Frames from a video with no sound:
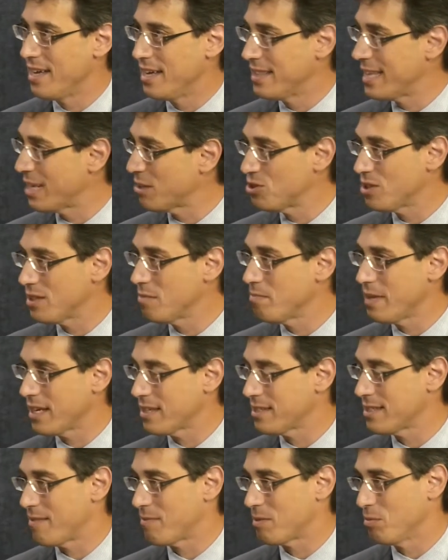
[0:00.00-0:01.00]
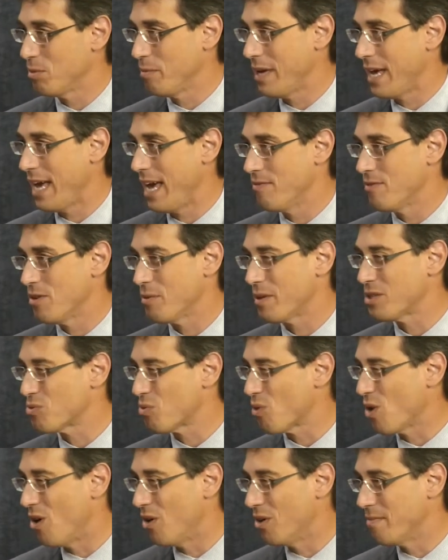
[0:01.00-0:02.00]
That shouldn't be acceptable behavior because
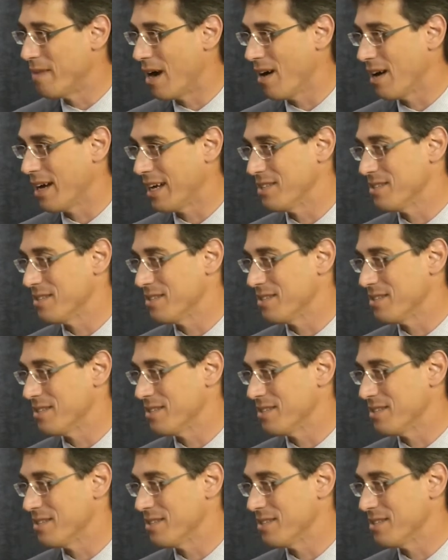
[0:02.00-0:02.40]
we're all Americans.